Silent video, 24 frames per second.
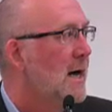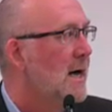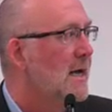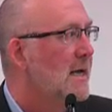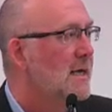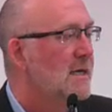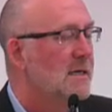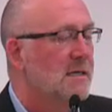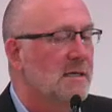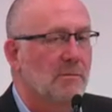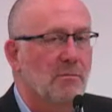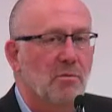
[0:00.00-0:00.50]

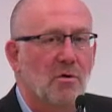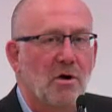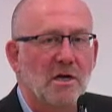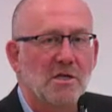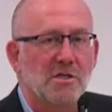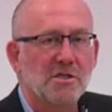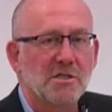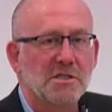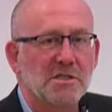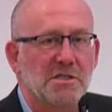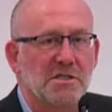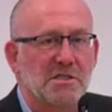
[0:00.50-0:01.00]
in
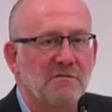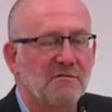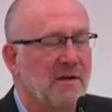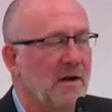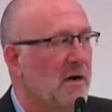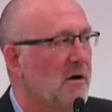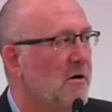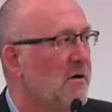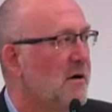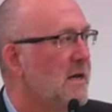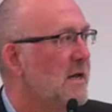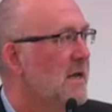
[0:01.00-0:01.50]
depression
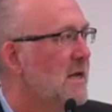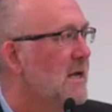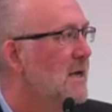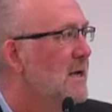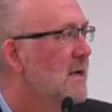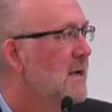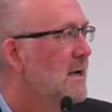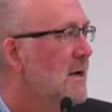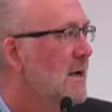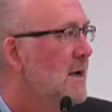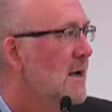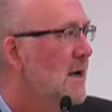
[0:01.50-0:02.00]
severity,
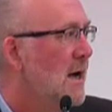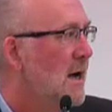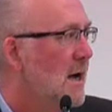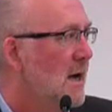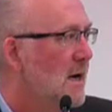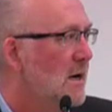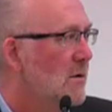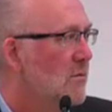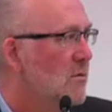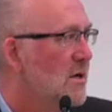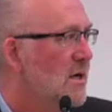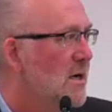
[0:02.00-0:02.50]

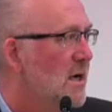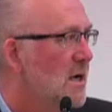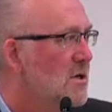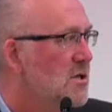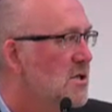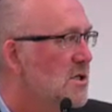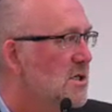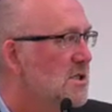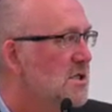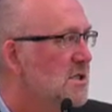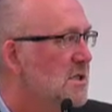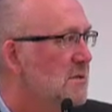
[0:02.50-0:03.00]

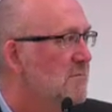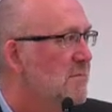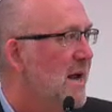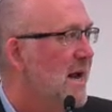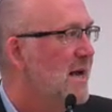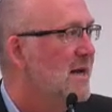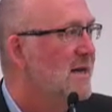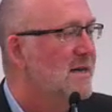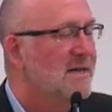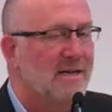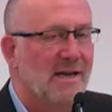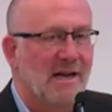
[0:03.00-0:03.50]
reductions in
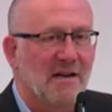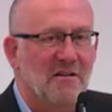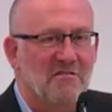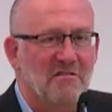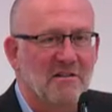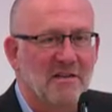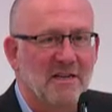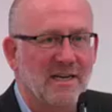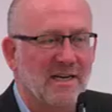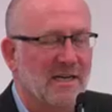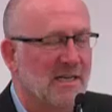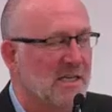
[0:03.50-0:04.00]
pain
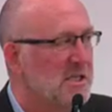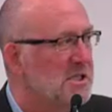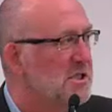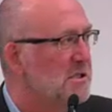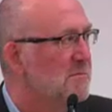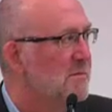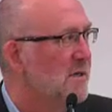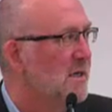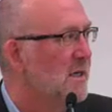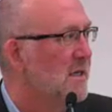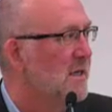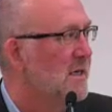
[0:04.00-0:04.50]
intensity and
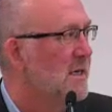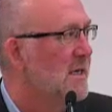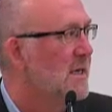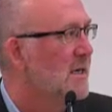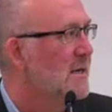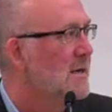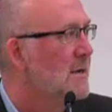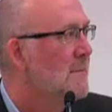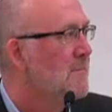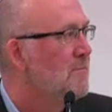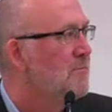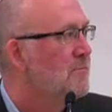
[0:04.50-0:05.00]
disability,